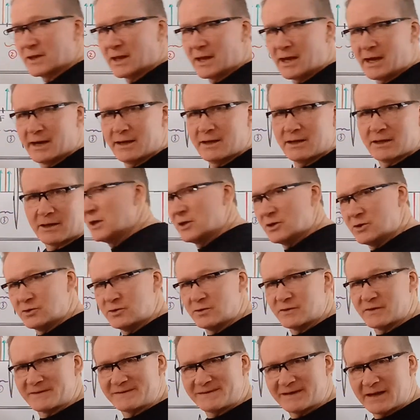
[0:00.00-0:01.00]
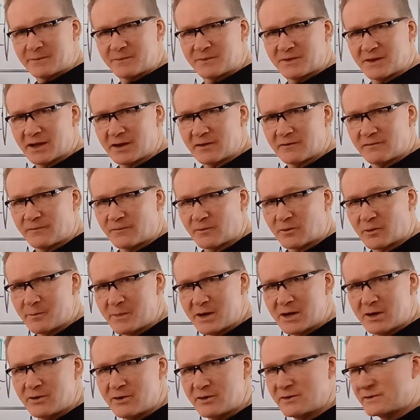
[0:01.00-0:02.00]
line. You do the same thing for
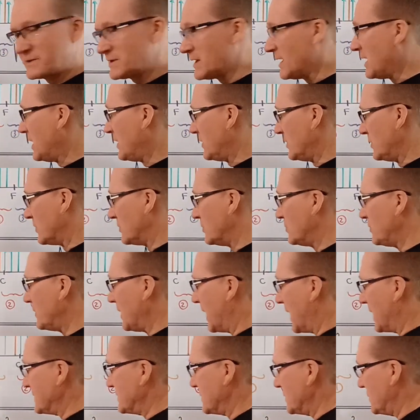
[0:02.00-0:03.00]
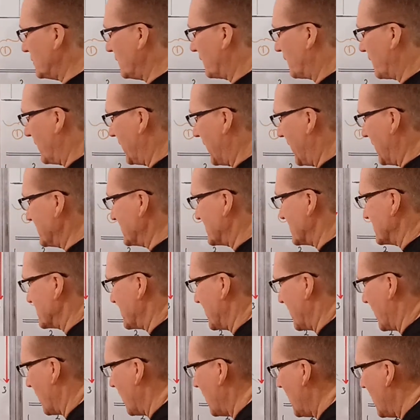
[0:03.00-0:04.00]
mirrors, you can do as you do for lenses
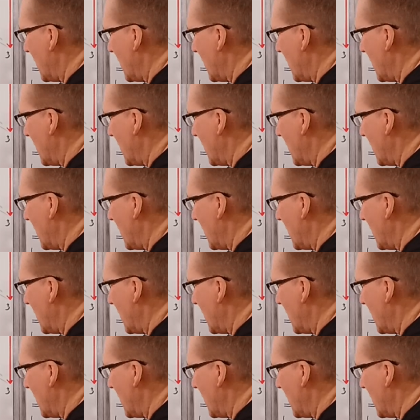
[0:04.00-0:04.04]
there.